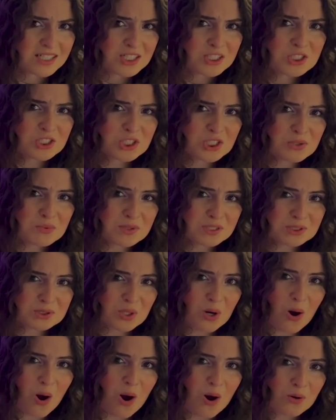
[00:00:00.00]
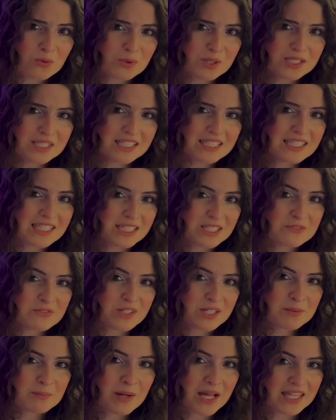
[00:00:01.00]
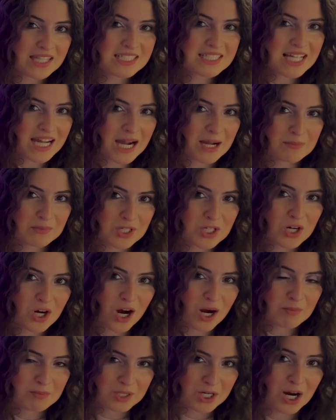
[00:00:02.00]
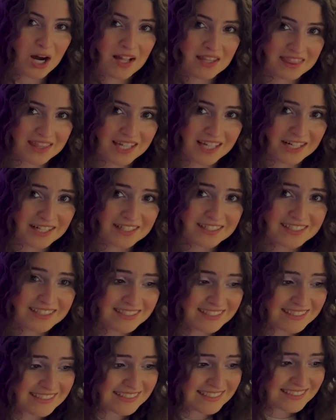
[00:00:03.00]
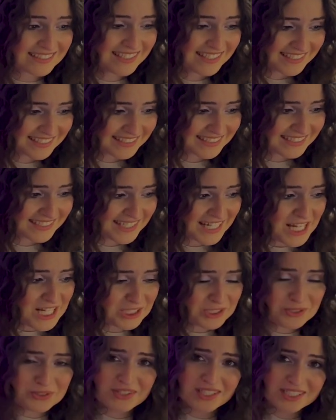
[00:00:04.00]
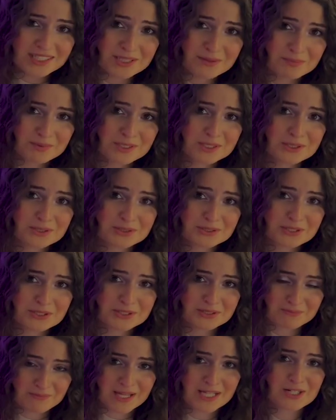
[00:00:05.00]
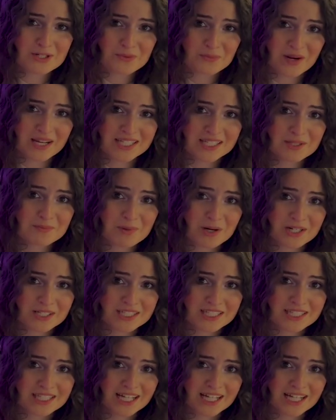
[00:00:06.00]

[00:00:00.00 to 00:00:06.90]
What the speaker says: She was was already leaving by the time the cop got there. Do you think the producers made her wait in the parking